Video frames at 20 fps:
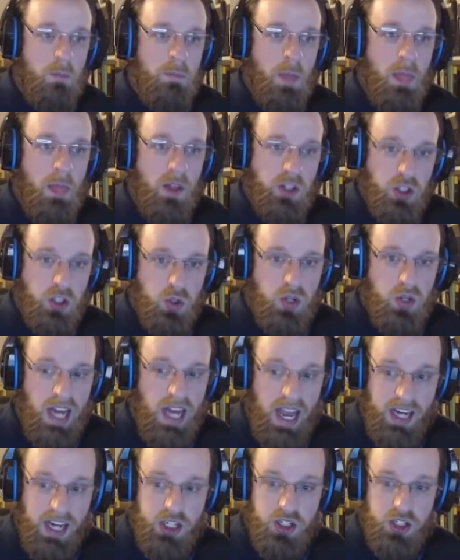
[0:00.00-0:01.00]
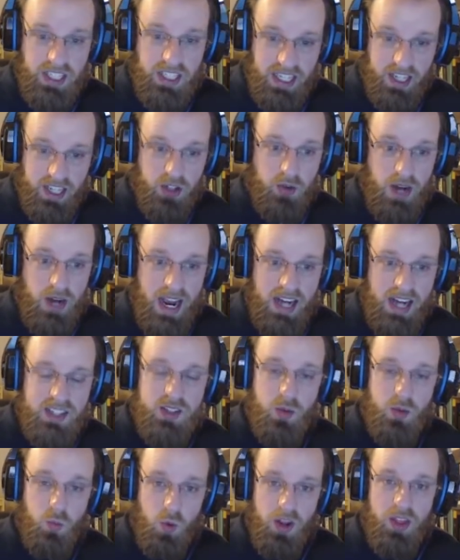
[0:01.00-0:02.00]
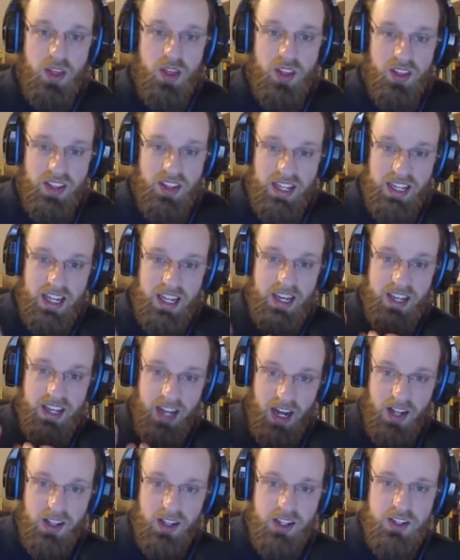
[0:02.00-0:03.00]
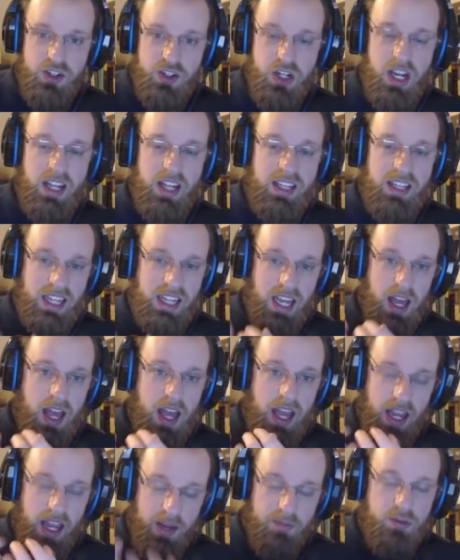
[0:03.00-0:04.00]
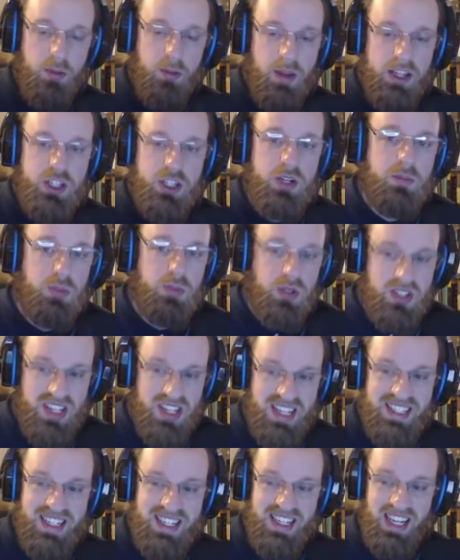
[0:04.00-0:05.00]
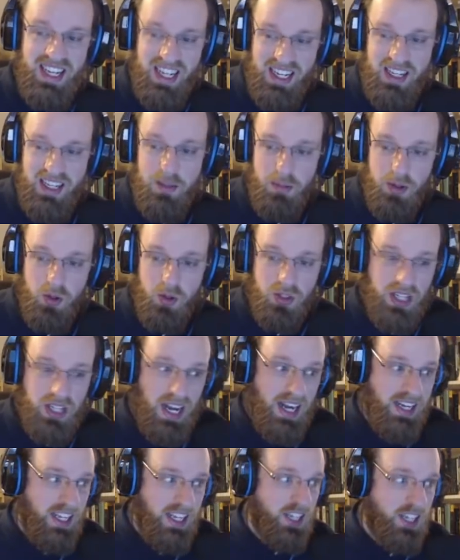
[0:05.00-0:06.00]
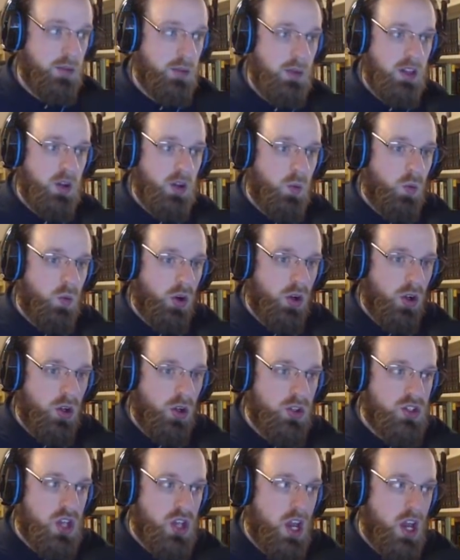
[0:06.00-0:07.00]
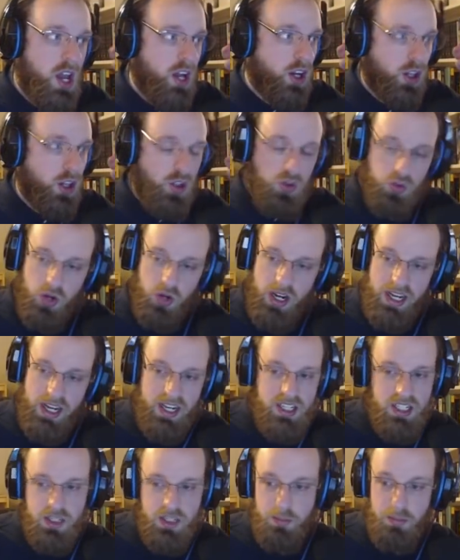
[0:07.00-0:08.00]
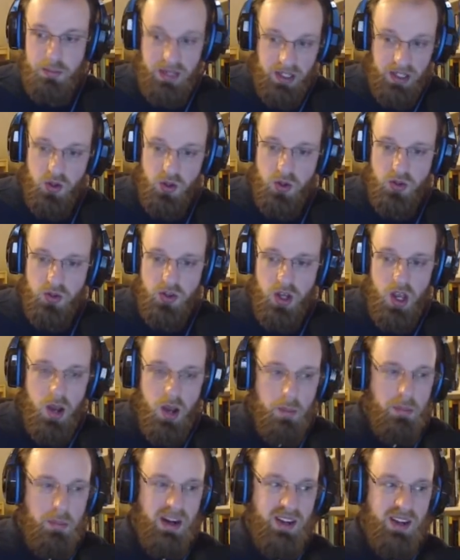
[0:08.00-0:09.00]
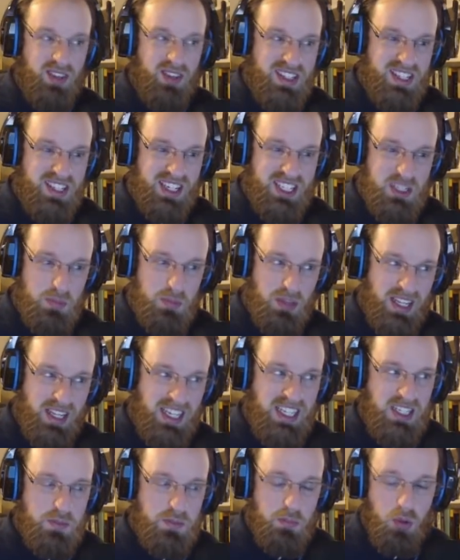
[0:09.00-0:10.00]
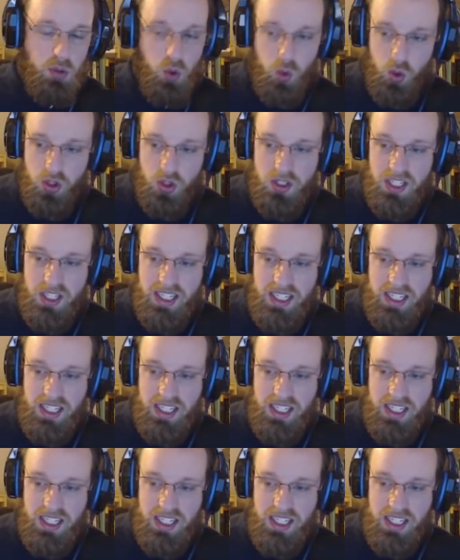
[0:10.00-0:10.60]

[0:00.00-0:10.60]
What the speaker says: you can actually interact with the knowledge and the information presented in the build guide. It could be the world's greatest build, but if it's explained poorly,